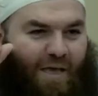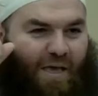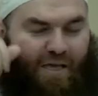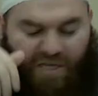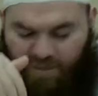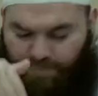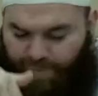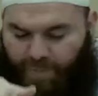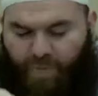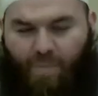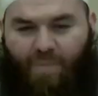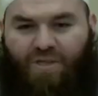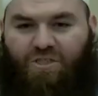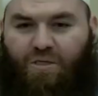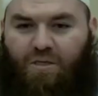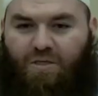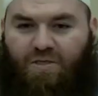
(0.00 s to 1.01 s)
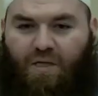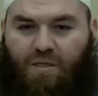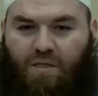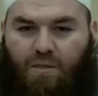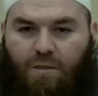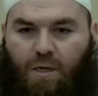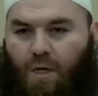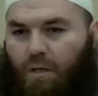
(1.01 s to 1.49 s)
Because people mention this
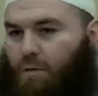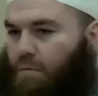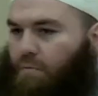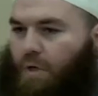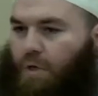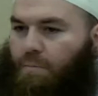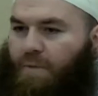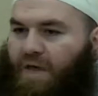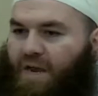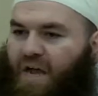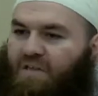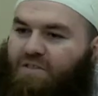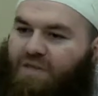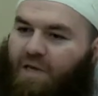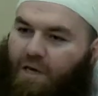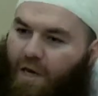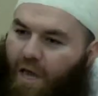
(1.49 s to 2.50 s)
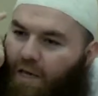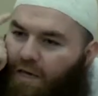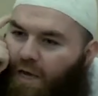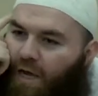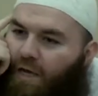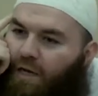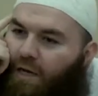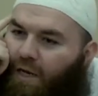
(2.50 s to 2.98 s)
hadith and they're like, look man, I said la
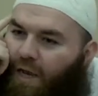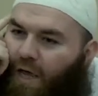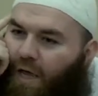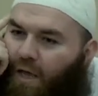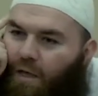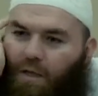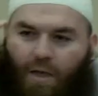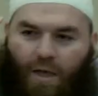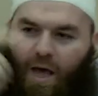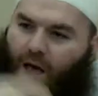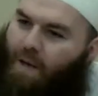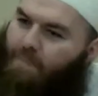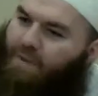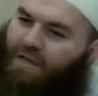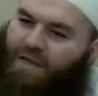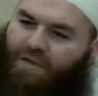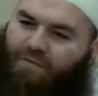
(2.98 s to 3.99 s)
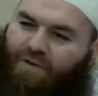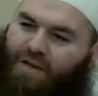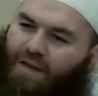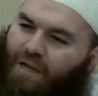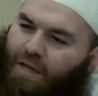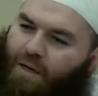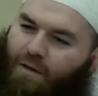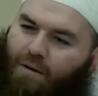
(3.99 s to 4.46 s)
ilaha illallah, I believe in
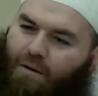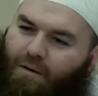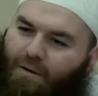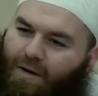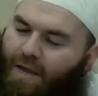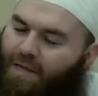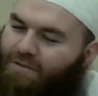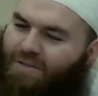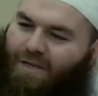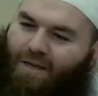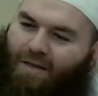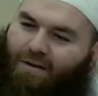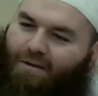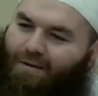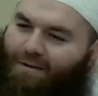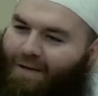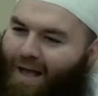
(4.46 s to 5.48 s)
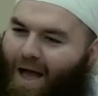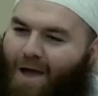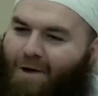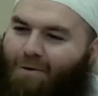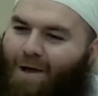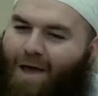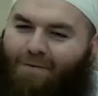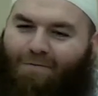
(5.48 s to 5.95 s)
it, that's it. I
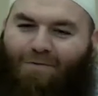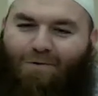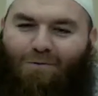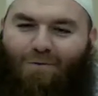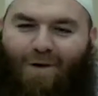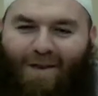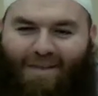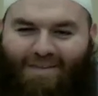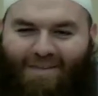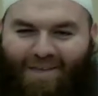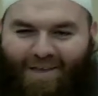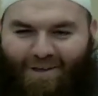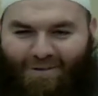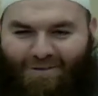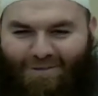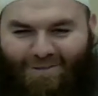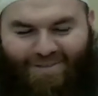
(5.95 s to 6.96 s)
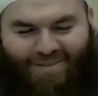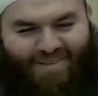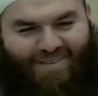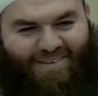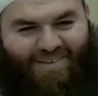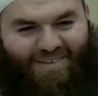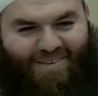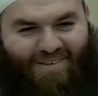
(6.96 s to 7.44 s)
don't have to do anything else.
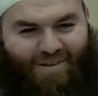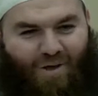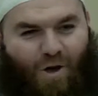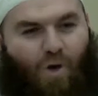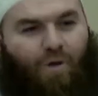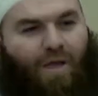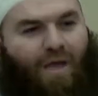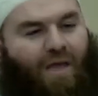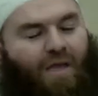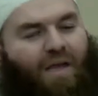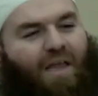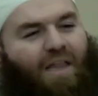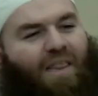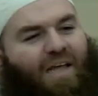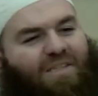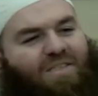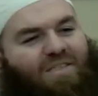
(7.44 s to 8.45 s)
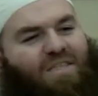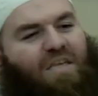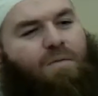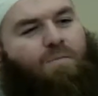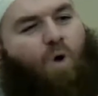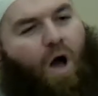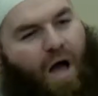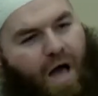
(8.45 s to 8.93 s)
Okay, let's see
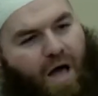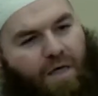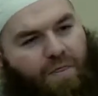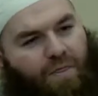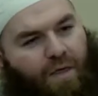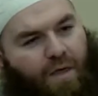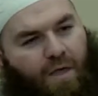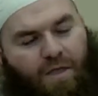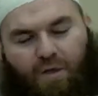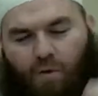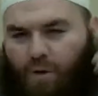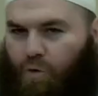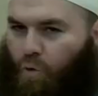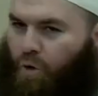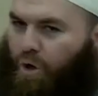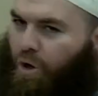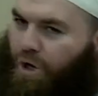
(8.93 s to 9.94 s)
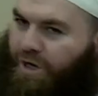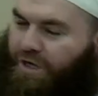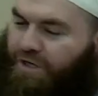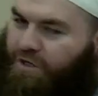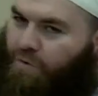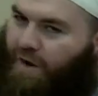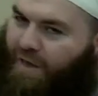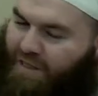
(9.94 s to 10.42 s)
Mu'adh, the one who heard it
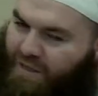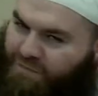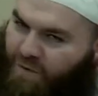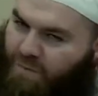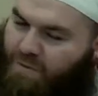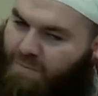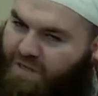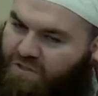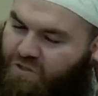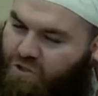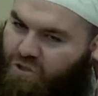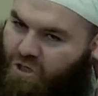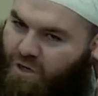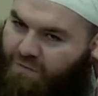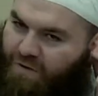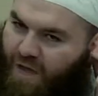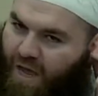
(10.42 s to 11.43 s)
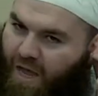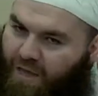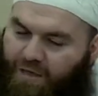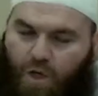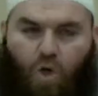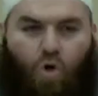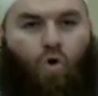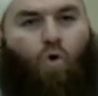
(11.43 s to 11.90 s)
directly from the messenger of God,
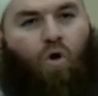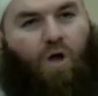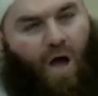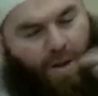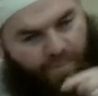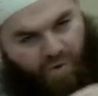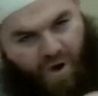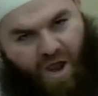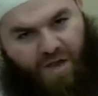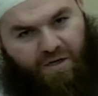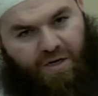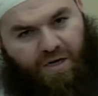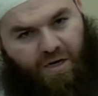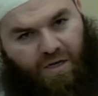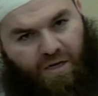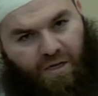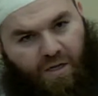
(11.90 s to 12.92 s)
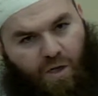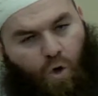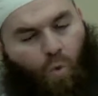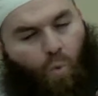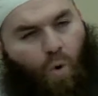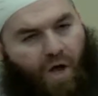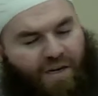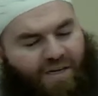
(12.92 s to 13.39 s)
who comprehended it.
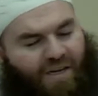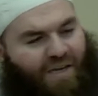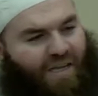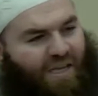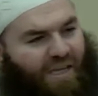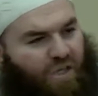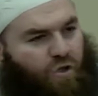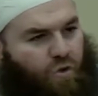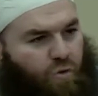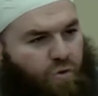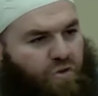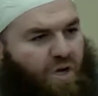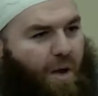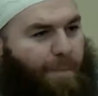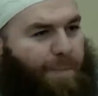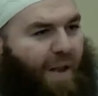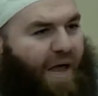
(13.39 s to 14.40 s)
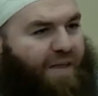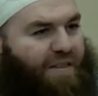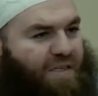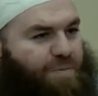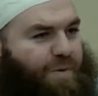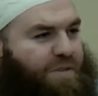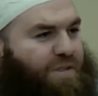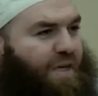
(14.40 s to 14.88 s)
What did he do to apply
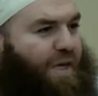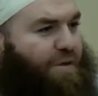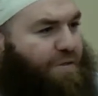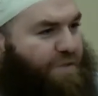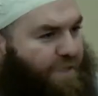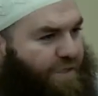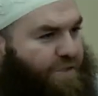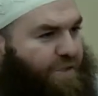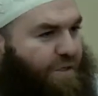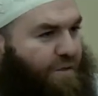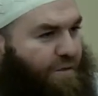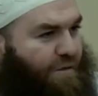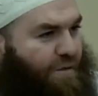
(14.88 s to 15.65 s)
this particular teaching?